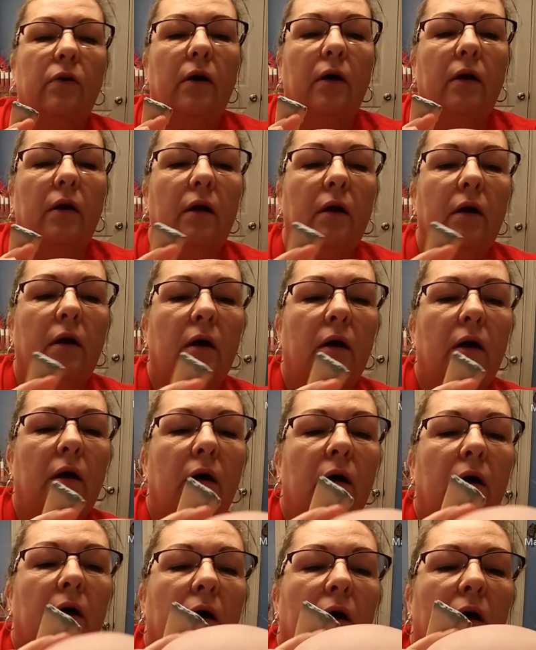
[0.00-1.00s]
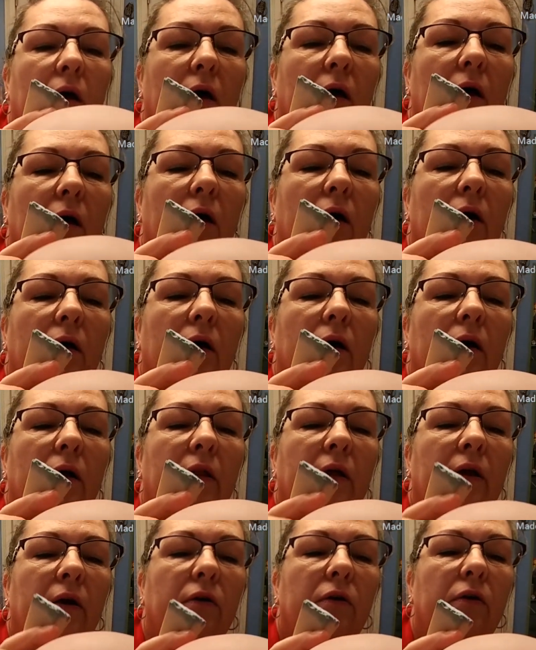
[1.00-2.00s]
not.
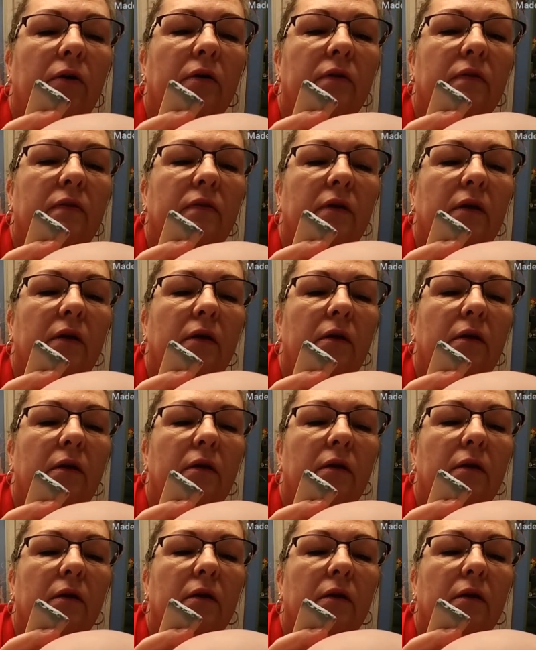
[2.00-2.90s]
There, you can see it.